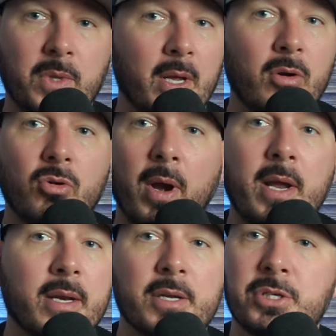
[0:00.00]
in great
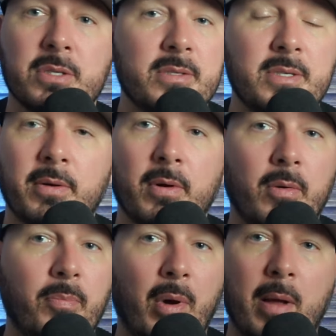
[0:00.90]
condition,
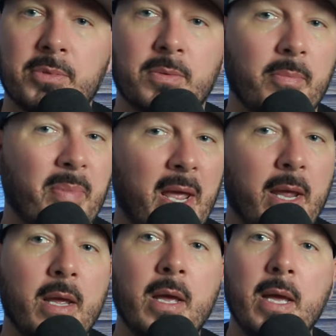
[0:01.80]
zero problems with the
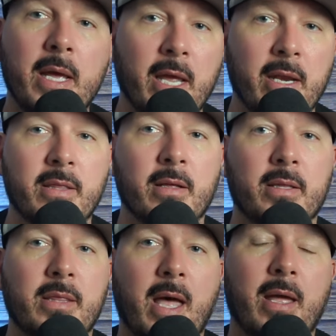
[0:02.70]
paint, anything
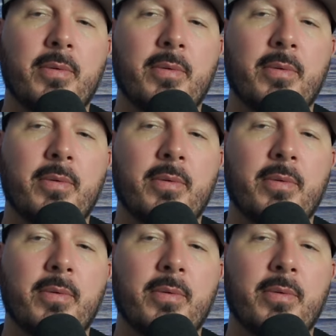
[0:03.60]
like that.